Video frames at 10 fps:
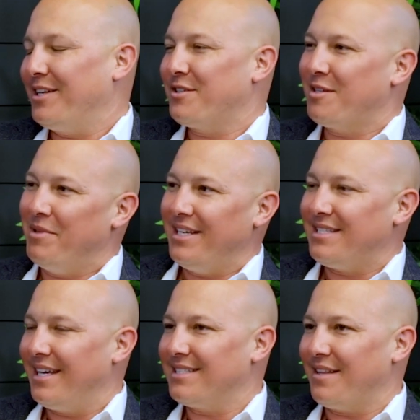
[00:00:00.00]
Right. So some of these
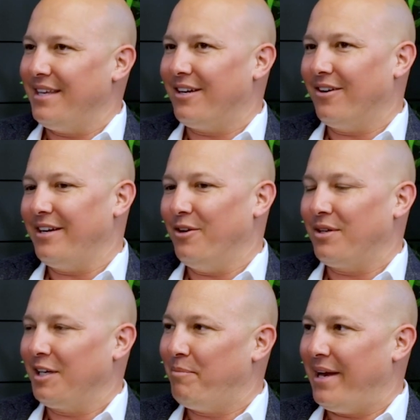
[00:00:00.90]
things I think are,
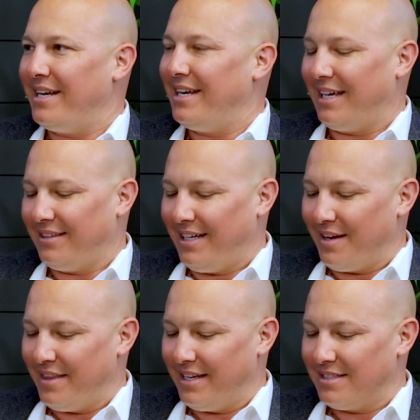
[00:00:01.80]
clickbaity headline
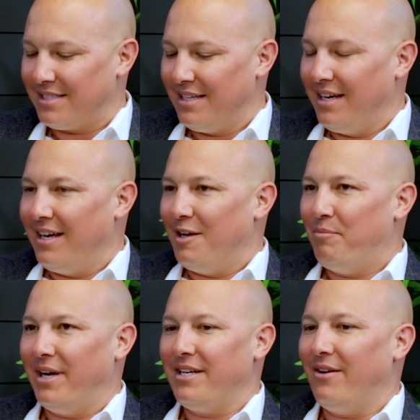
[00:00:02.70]
things.
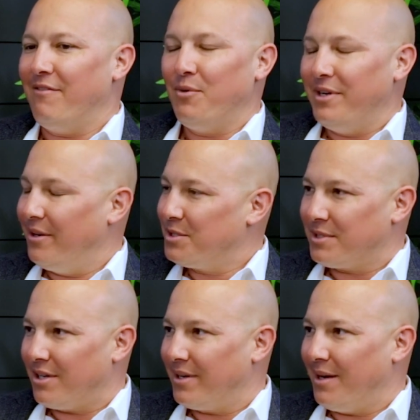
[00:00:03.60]
But everyone knows
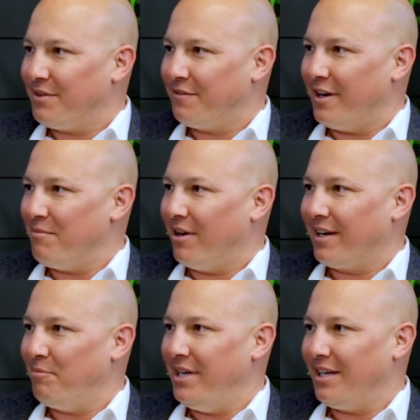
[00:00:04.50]
what's going on with the freight
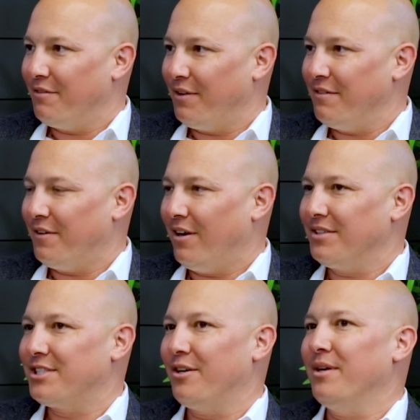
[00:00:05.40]
market being in free fall.
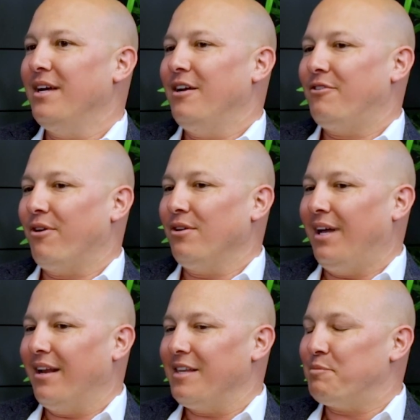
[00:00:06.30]
So there are a
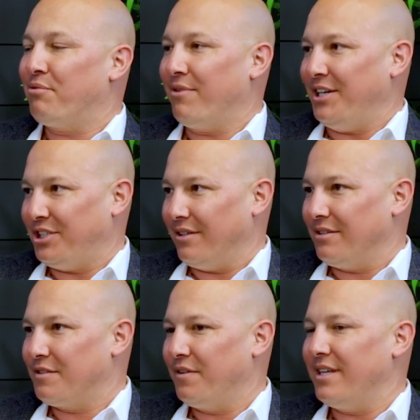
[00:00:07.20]
lot of these
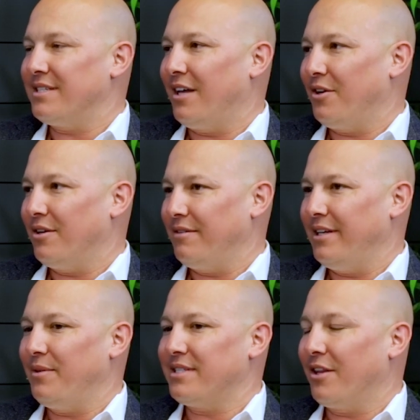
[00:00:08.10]
pressures for these other
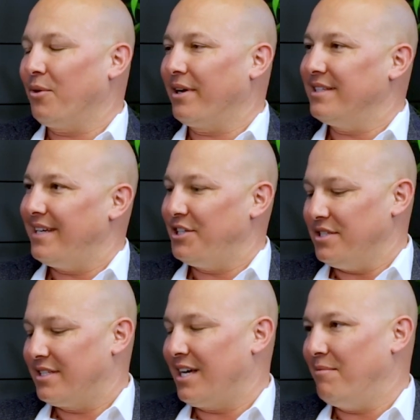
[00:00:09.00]

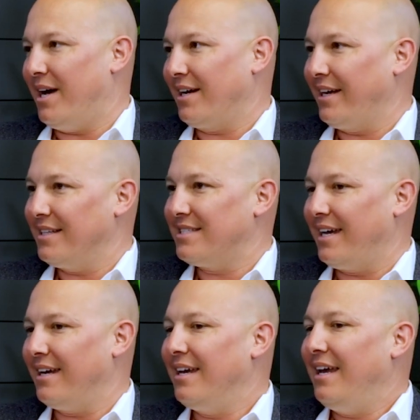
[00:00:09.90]
organizations to come knocking and
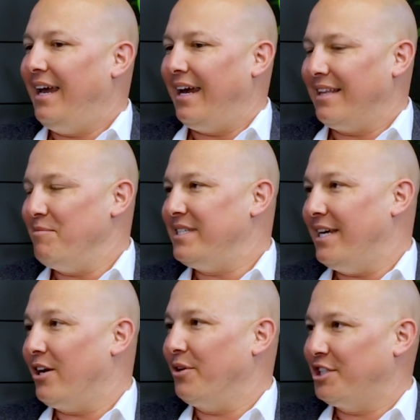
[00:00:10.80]
say, hey, let me
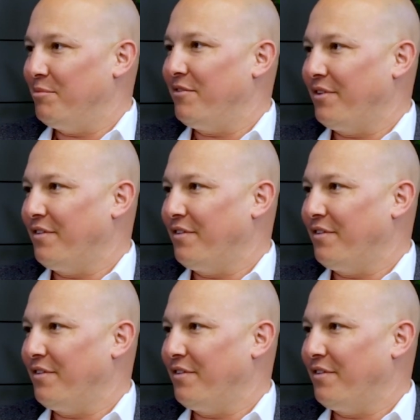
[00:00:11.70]
take ownership of your